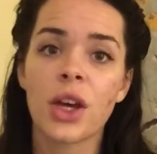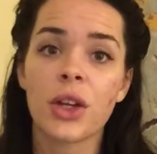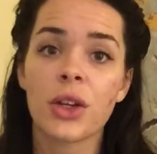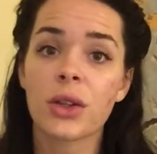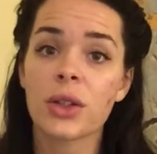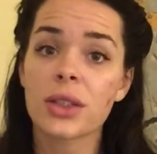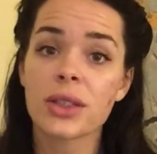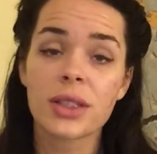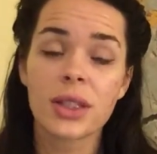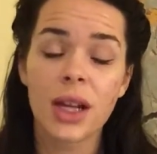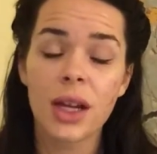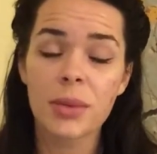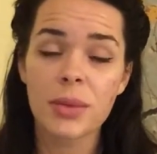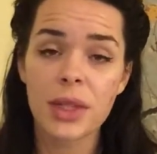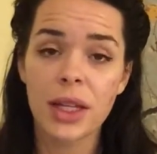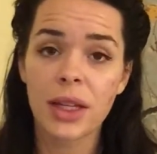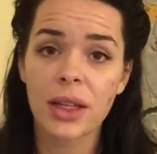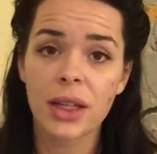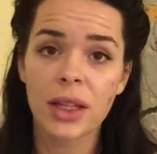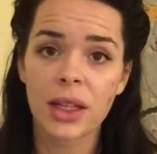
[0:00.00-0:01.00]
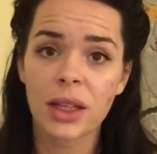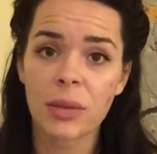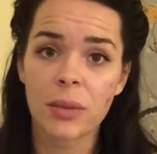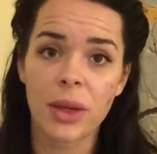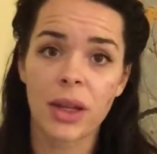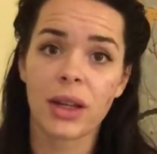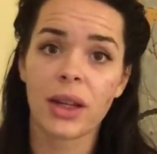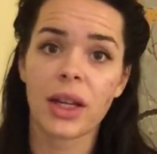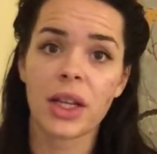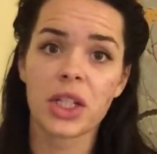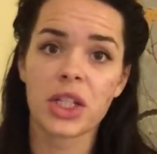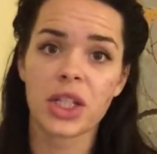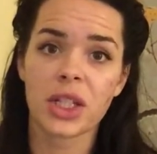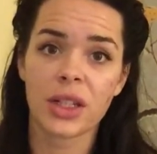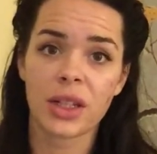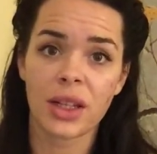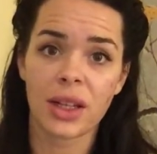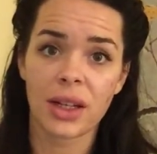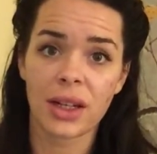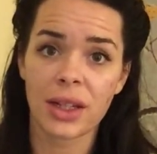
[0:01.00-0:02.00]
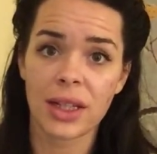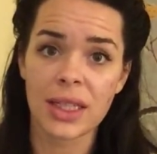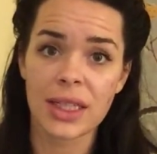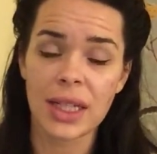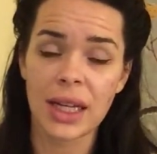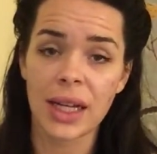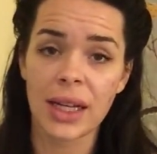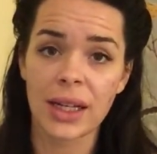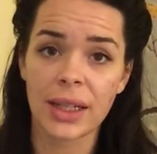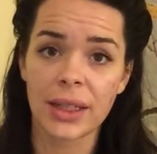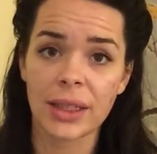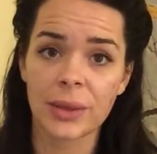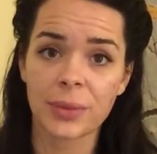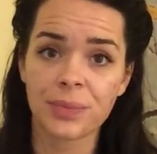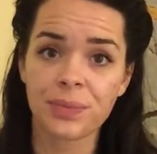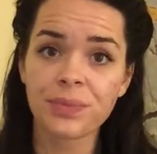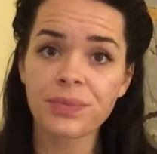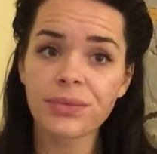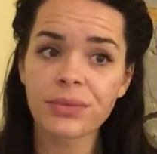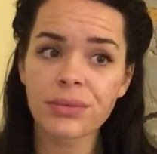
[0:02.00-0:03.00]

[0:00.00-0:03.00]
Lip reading: you can stop taking the medication at any time.